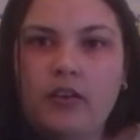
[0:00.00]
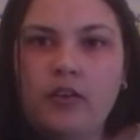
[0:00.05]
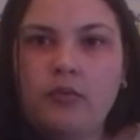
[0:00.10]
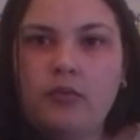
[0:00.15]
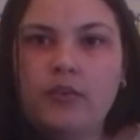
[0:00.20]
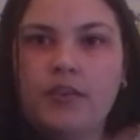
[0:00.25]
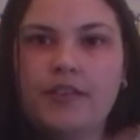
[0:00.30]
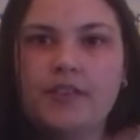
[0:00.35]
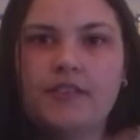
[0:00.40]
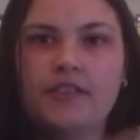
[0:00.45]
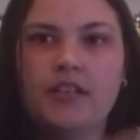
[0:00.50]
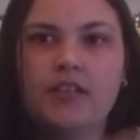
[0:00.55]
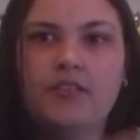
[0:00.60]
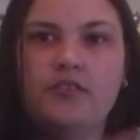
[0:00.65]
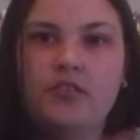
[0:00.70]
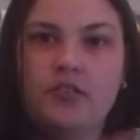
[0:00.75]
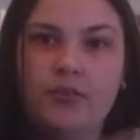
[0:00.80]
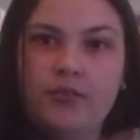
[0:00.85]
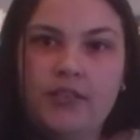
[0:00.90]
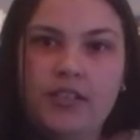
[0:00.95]
who was a
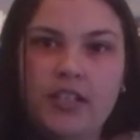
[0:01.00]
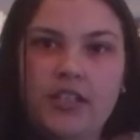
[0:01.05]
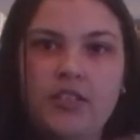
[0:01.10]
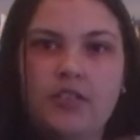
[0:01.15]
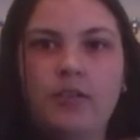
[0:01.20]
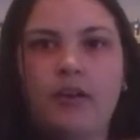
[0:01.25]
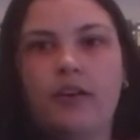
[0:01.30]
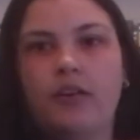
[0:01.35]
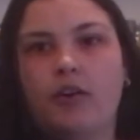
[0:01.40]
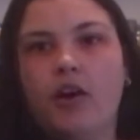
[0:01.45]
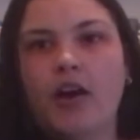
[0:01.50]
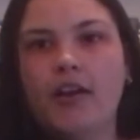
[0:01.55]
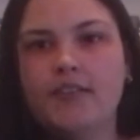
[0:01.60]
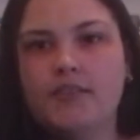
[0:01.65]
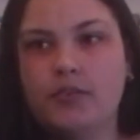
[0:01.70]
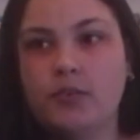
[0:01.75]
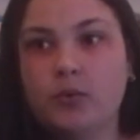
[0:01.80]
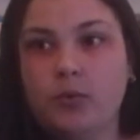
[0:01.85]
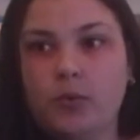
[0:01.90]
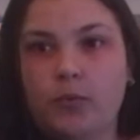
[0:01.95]
student teacher at her high
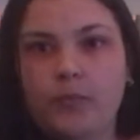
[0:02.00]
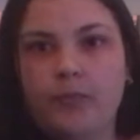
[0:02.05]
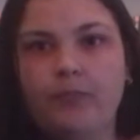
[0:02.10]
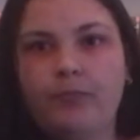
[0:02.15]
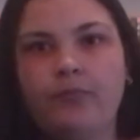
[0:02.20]
school.